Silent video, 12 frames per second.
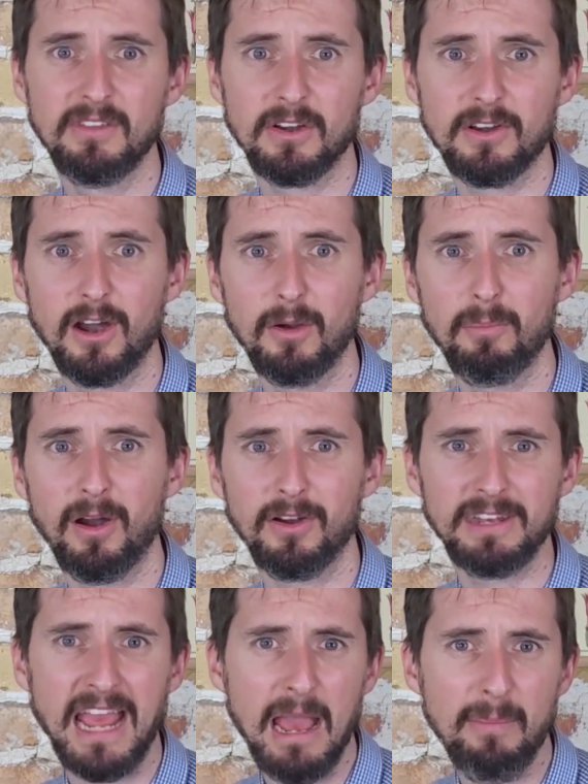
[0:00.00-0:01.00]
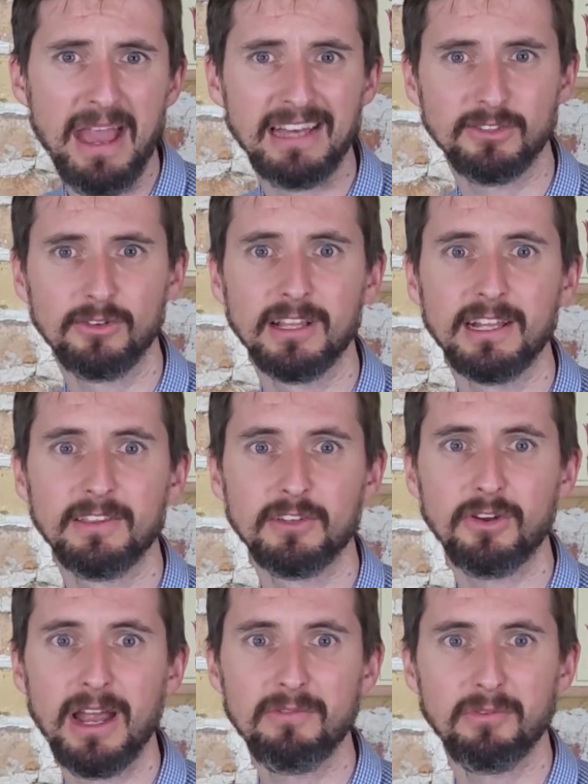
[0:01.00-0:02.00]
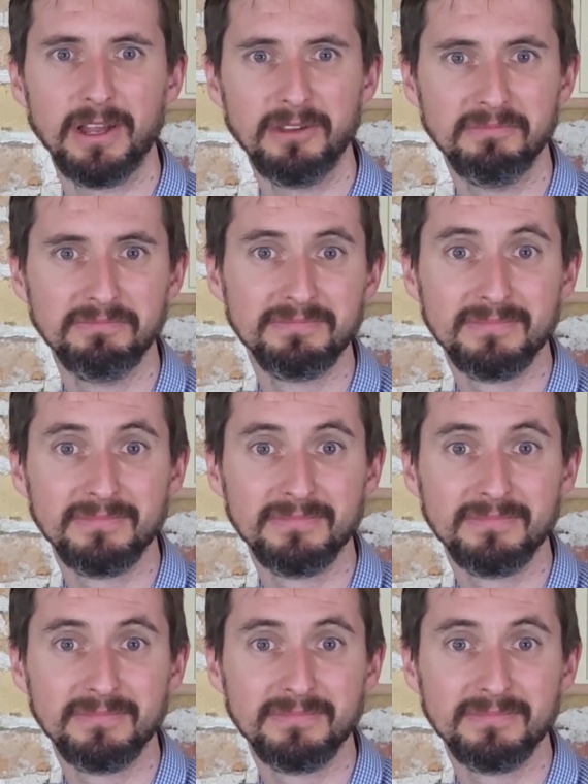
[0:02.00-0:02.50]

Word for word: their car parked haphazardly in the driveway.